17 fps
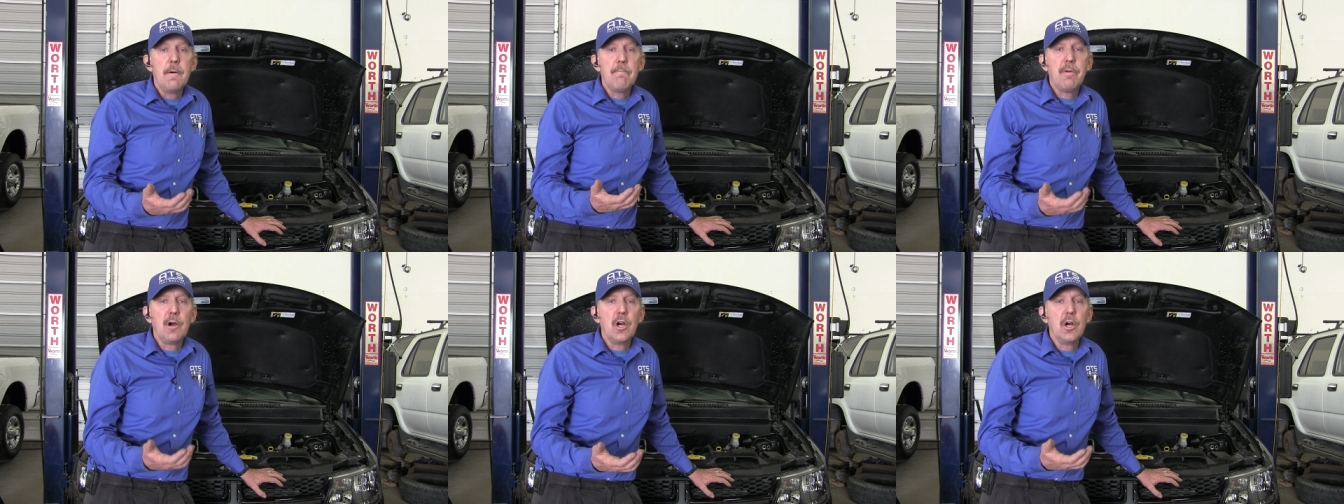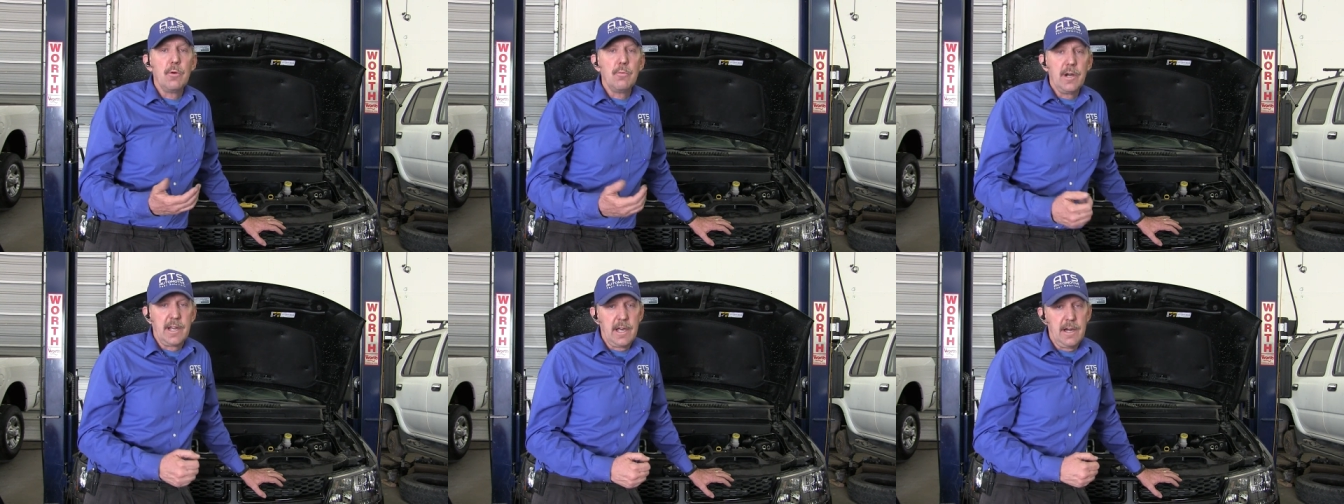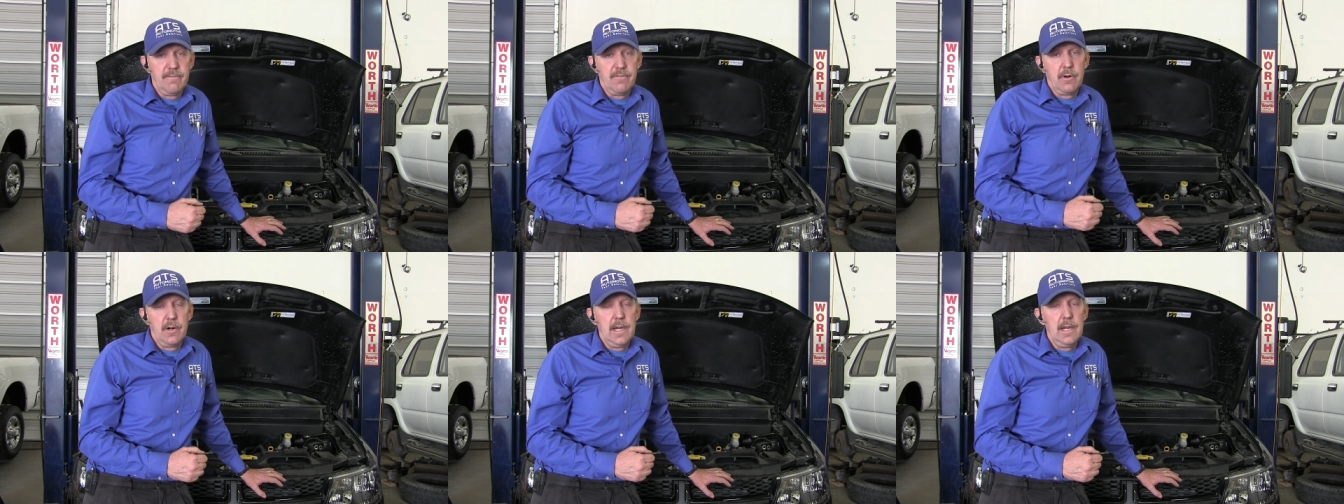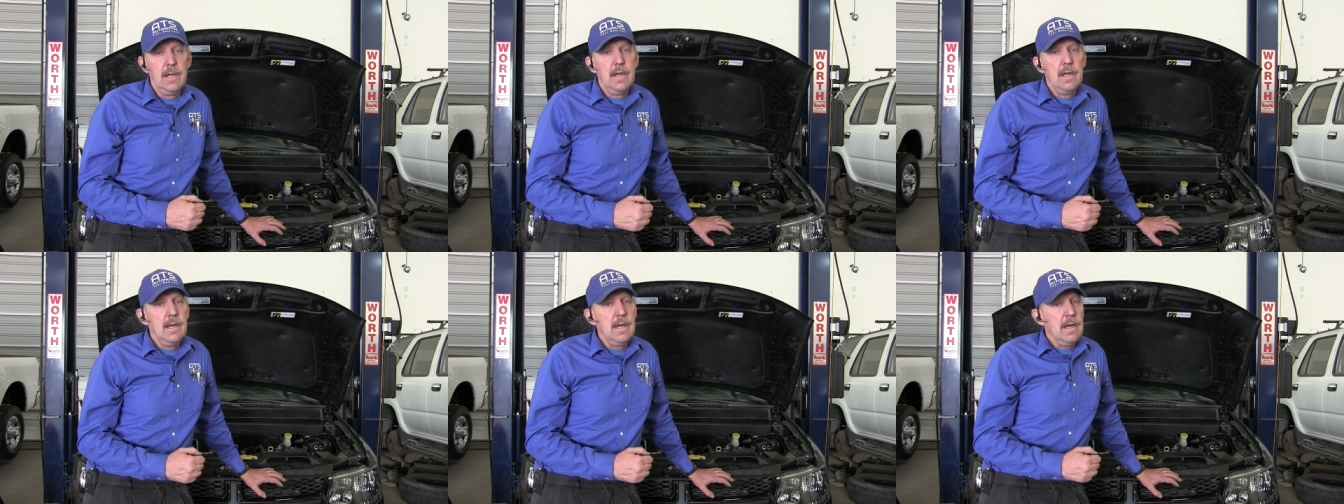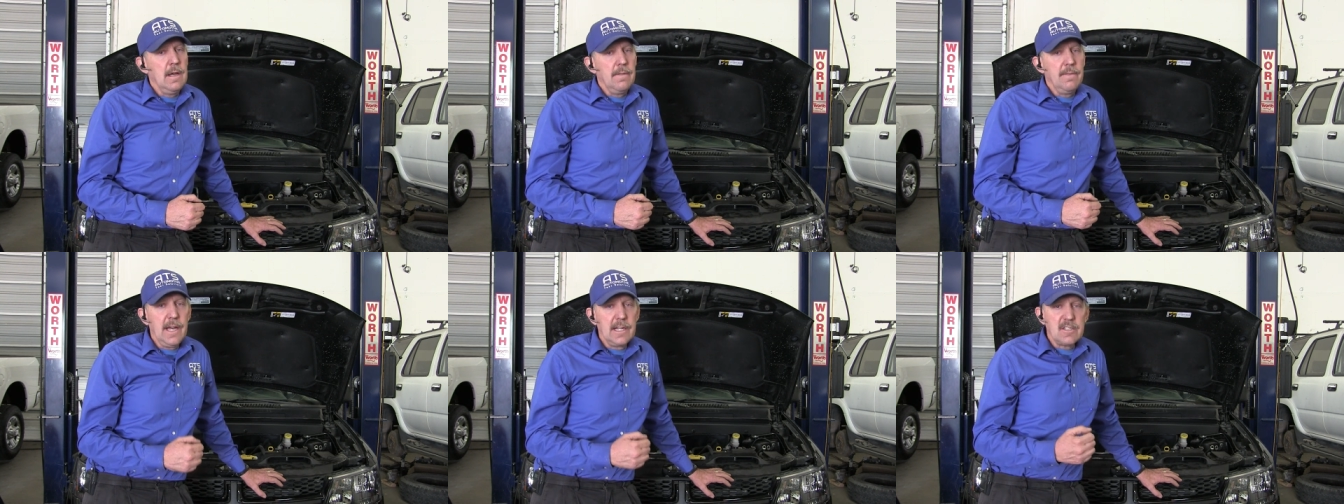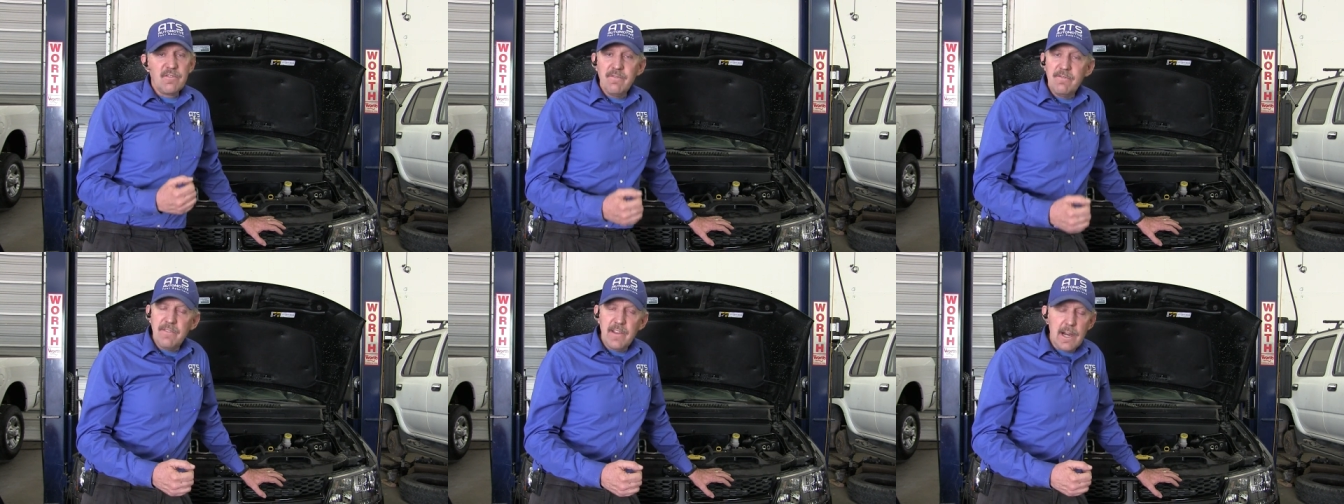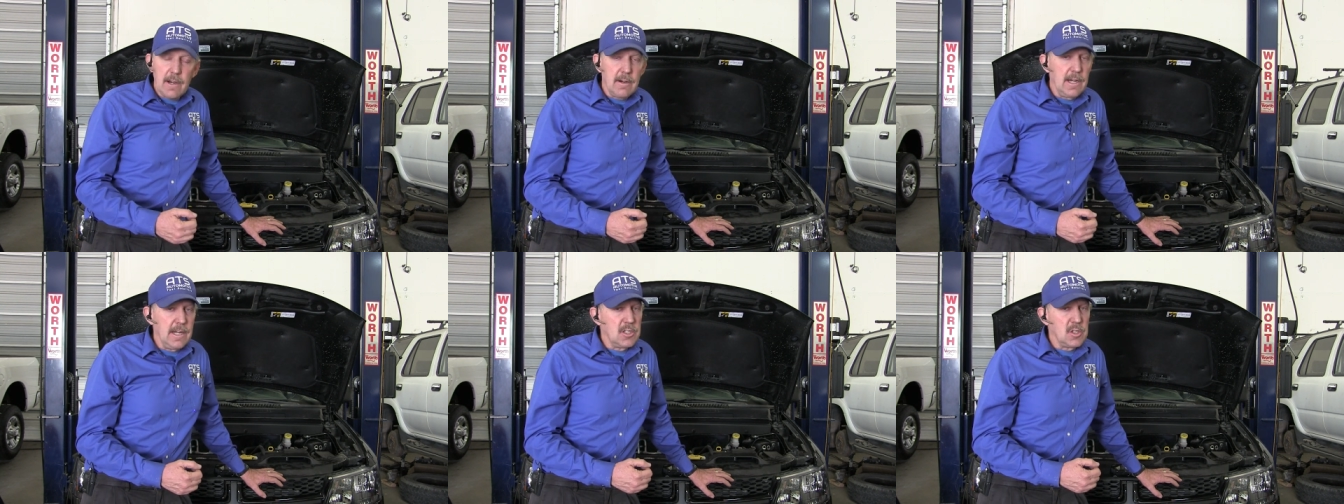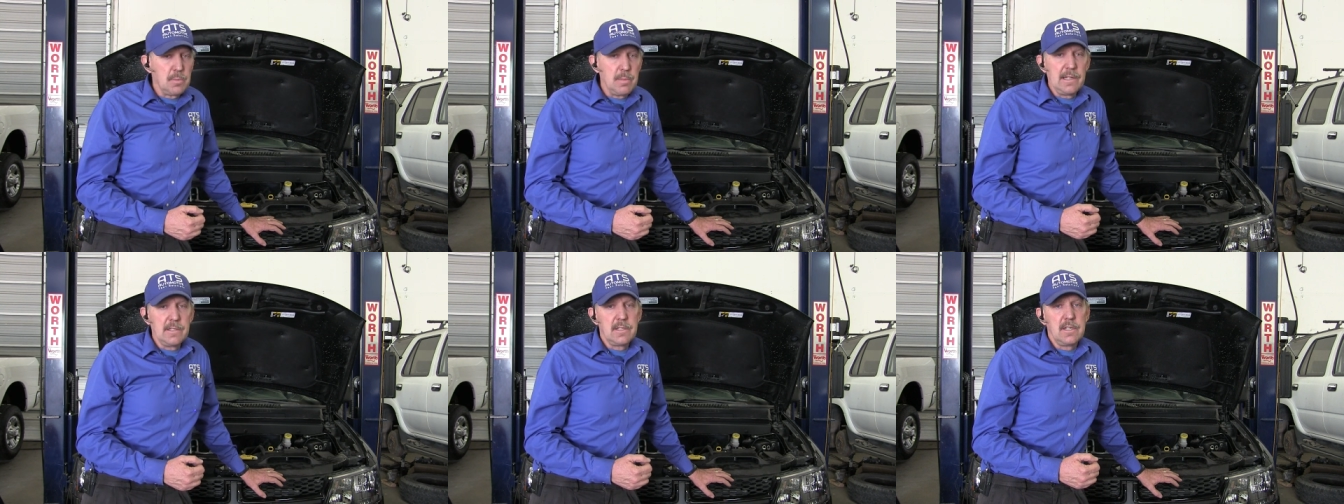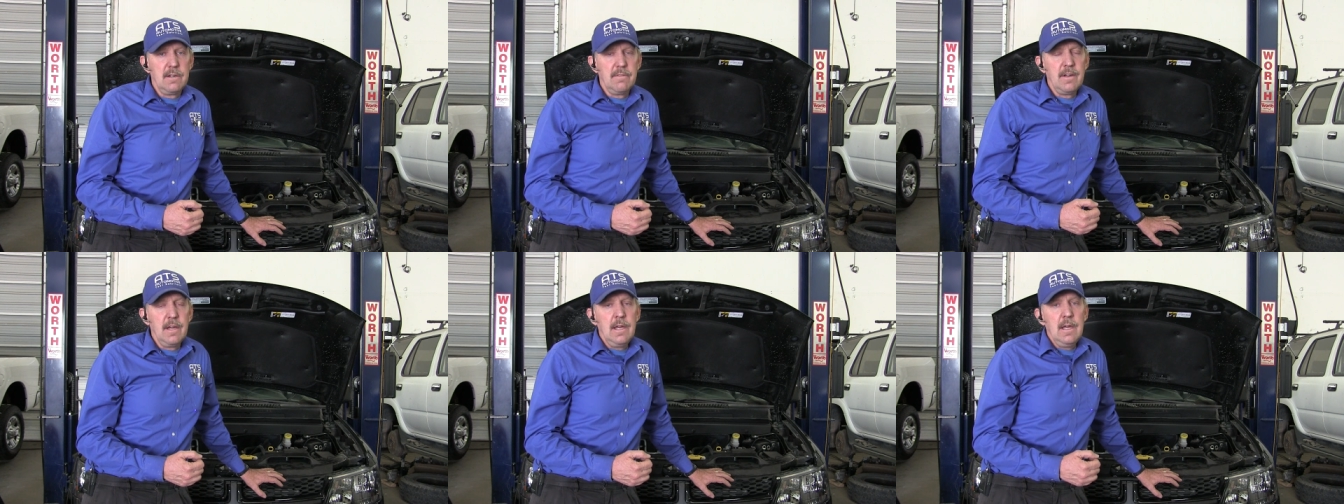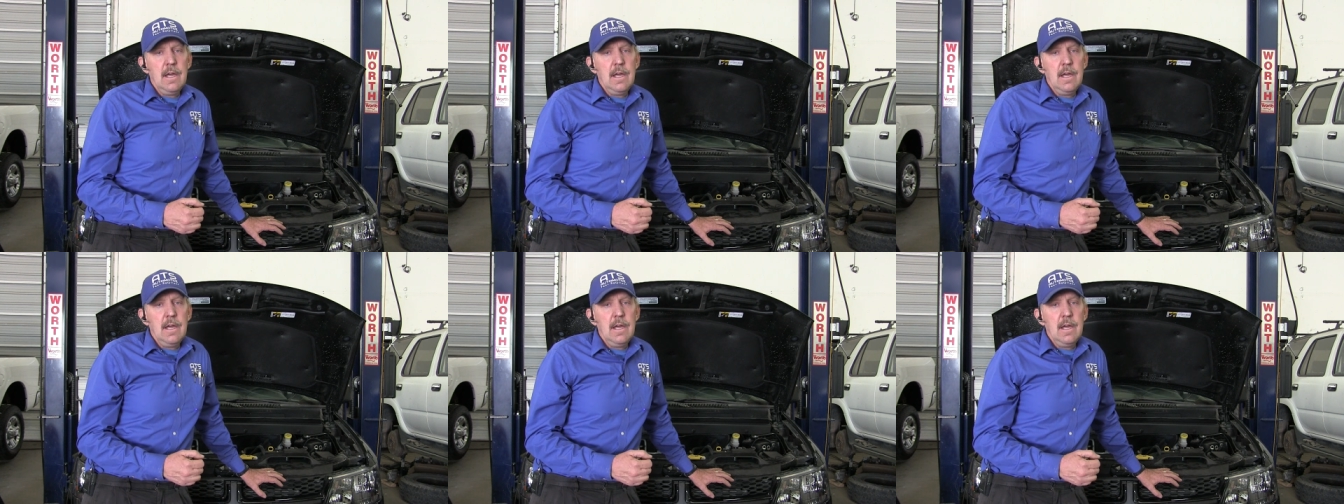per recovery. That's very expensive.